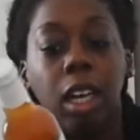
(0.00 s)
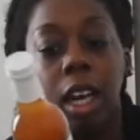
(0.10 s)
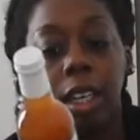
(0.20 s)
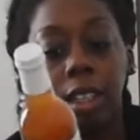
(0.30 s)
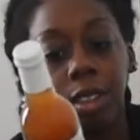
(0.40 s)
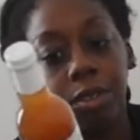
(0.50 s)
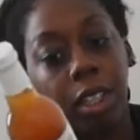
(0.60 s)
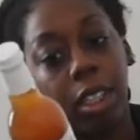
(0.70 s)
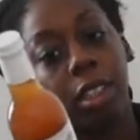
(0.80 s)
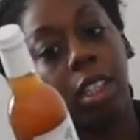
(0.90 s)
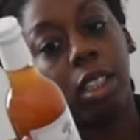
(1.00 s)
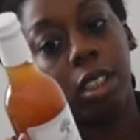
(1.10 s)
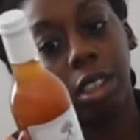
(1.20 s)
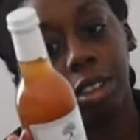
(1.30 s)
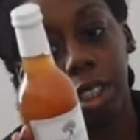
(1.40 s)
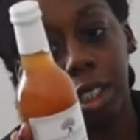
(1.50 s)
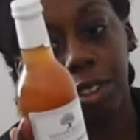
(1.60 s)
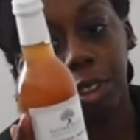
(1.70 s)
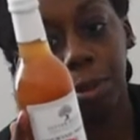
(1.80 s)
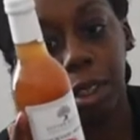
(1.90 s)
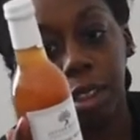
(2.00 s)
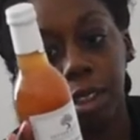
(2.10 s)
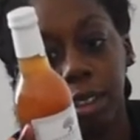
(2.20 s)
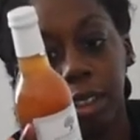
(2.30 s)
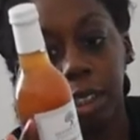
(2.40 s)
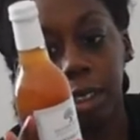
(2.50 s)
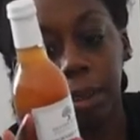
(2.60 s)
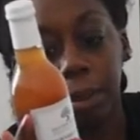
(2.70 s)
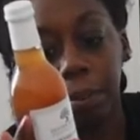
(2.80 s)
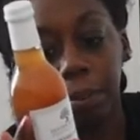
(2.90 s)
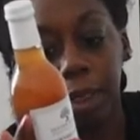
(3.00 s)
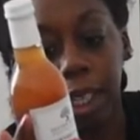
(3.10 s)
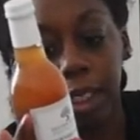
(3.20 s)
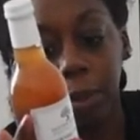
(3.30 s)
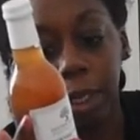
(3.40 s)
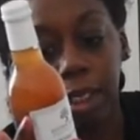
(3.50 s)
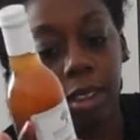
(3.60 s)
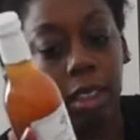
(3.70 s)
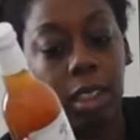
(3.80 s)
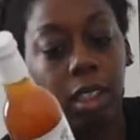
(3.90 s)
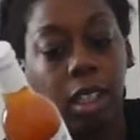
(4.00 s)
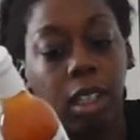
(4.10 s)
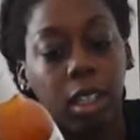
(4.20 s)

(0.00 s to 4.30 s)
I couldn't find culinary lavender, but this is like the next best thing.